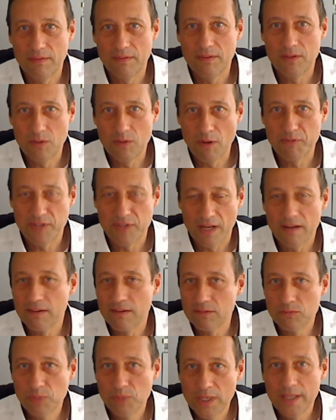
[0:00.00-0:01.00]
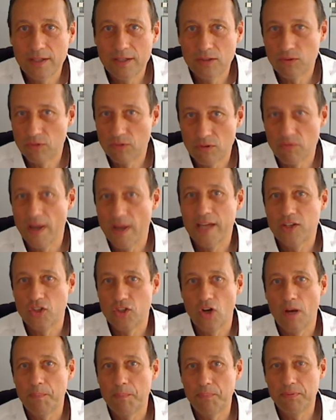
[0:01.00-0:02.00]
you have done a really great
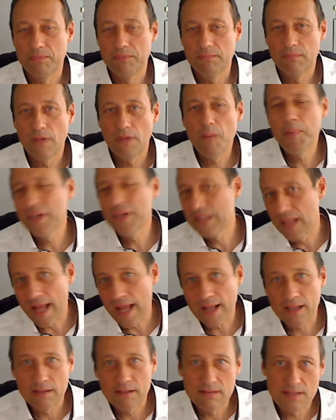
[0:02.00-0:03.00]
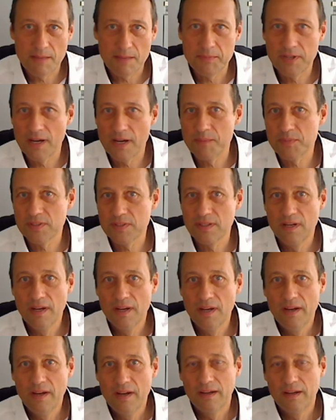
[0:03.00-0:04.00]
job, a bit luck sometimes,
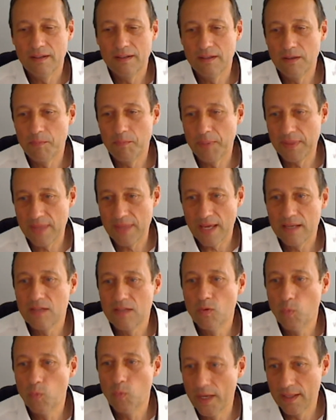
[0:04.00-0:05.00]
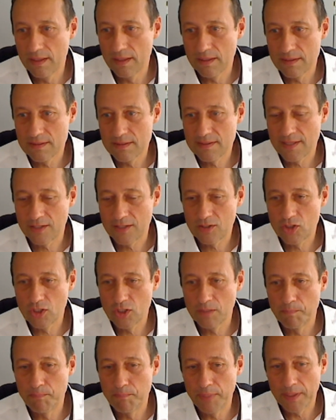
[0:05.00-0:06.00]
but then you win such
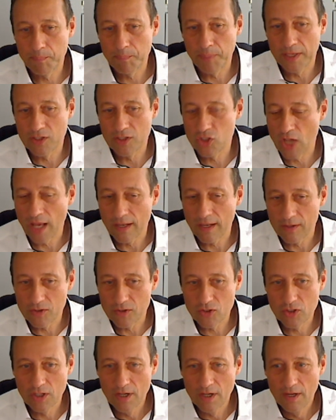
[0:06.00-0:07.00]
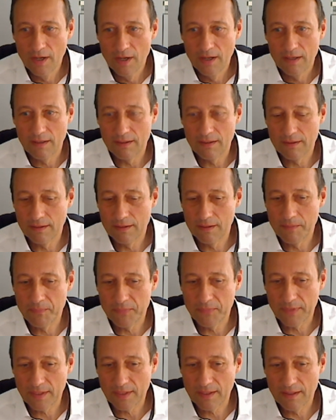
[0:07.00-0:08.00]
a big challenge.
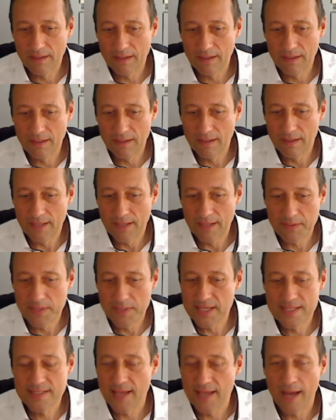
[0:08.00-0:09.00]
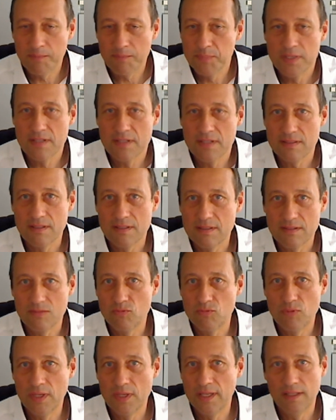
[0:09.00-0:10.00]
Like the excitement is
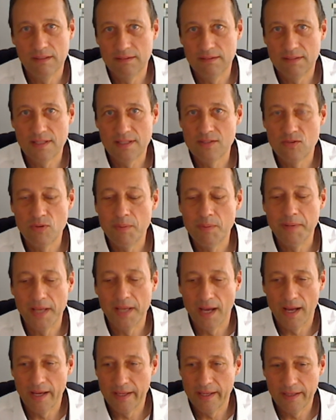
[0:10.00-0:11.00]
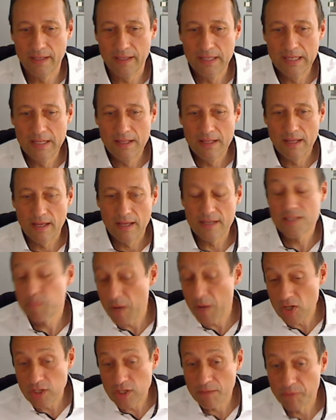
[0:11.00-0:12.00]
really extremely high. And
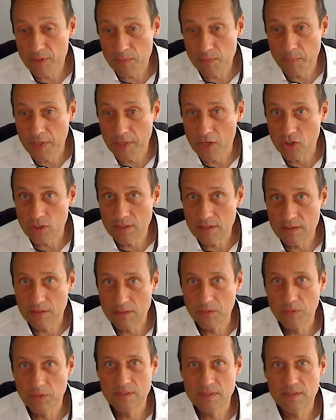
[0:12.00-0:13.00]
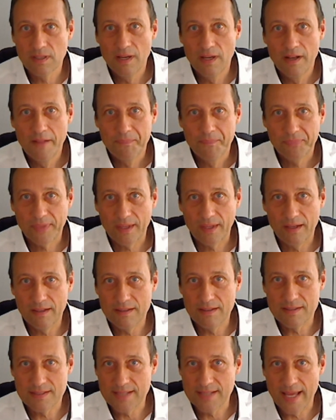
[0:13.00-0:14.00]
especially for the PhD students,
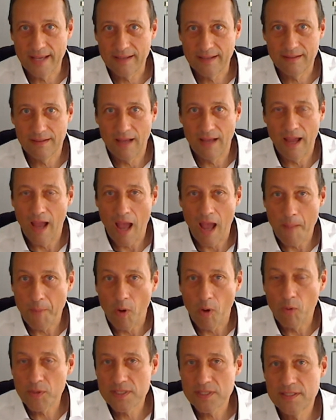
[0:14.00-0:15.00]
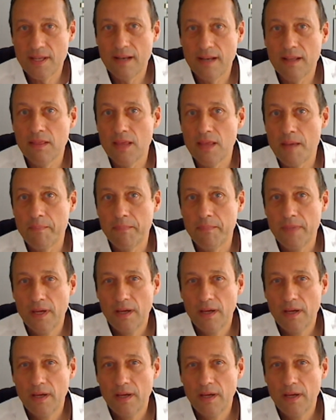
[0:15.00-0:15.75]
it's like, I'm always telling them,